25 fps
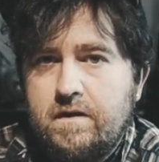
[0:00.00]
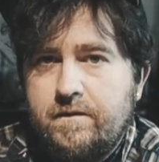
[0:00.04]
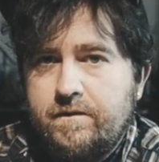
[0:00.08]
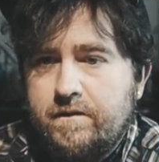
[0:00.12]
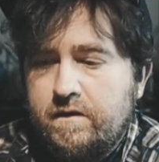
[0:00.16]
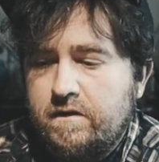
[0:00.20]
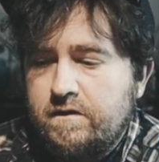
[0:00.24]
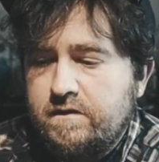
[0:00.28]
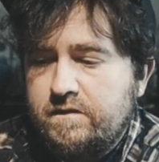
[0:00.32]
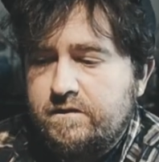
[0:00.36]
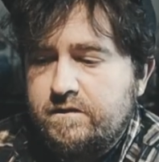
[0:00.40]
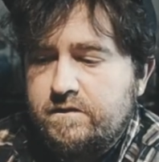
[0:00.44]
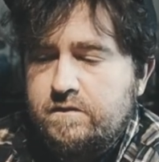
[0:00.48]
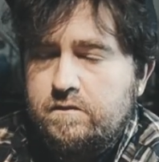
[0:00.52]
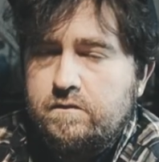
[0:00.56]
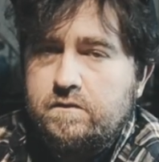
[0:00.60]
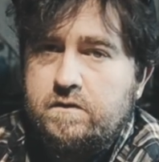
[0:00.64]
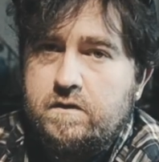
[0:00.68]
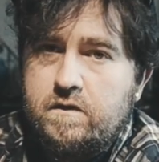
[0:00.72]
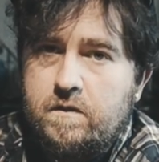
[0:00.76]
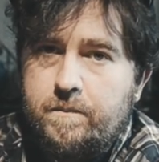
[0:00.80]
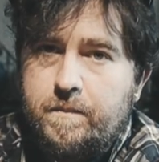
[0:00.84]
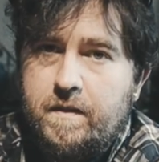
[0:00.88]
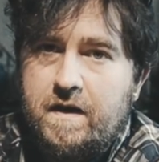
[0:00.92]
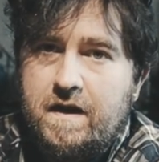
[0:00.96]
There are these 2
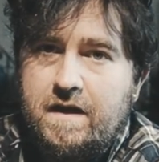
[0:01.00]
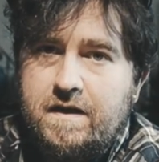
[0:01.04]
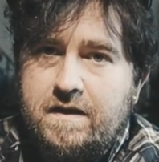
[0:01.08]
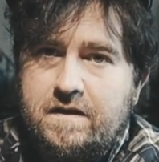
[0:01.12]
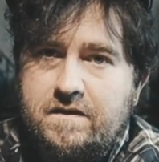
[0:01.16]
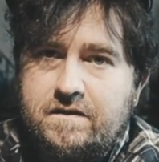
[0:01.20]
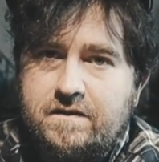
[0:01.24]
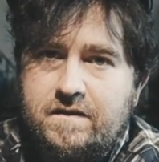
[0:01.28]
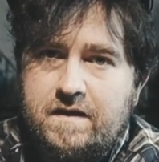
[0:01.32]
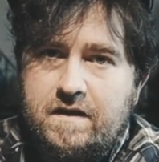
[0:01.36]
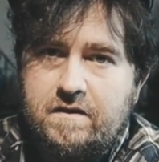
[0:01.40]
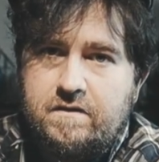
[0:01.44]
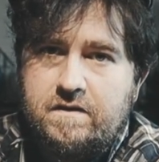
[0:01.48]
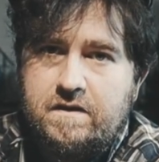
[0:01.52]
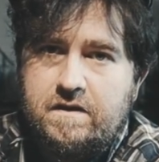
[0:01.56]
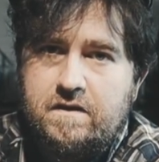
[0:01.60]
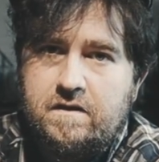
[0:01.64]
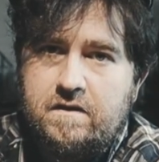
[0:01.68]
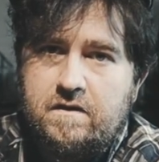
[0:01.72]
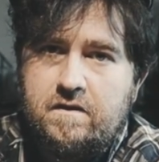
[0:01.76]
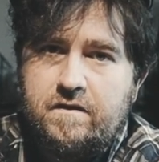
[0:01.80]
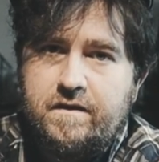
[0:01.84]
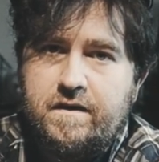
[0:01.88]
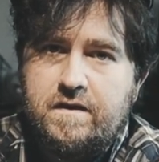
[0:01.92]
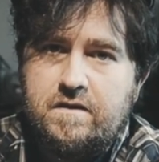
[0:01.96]
little pockets down
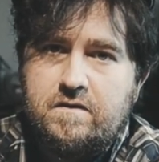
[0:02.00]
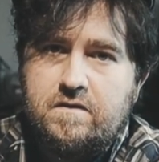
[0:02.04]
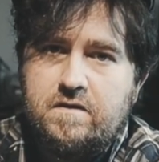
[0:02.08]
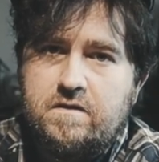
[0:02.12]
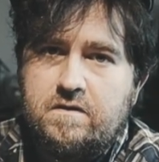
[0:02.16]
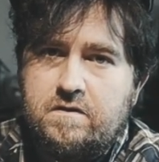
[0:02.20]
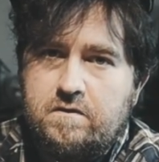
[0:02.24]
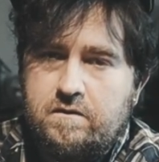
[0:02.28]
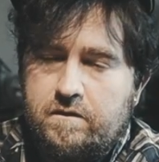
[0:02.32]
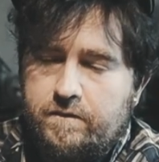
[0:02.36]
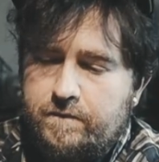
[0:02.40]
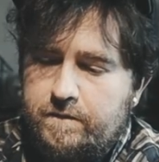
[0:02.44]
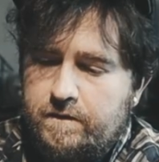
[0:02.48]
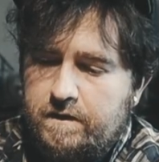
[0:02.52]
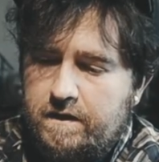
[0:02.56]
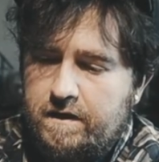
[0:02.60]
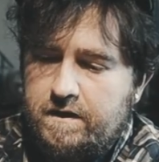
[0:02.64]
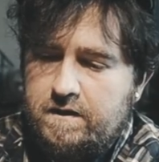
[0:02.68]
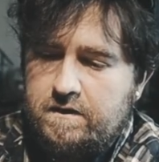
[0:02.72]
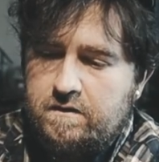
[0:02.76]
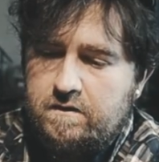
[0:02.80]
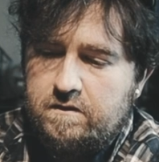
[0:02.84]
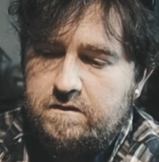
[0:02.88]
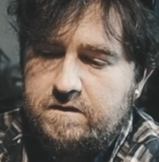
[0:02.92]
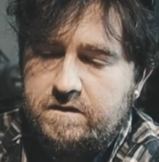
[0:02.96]
here that you can use for
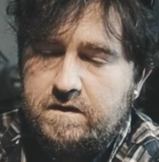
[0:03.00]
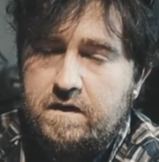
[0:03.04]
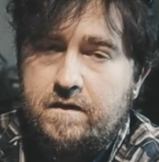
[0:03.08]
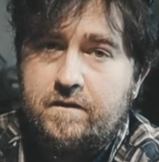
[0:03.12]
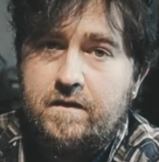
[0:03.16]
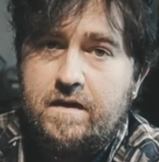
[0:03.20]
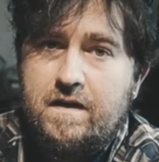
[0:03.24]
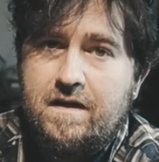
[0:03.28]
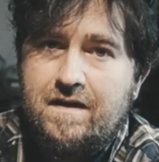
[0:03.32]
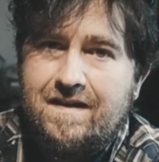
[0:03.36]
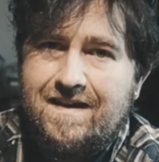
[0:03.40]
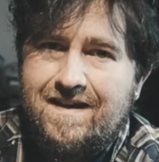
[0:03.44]
like your stuff.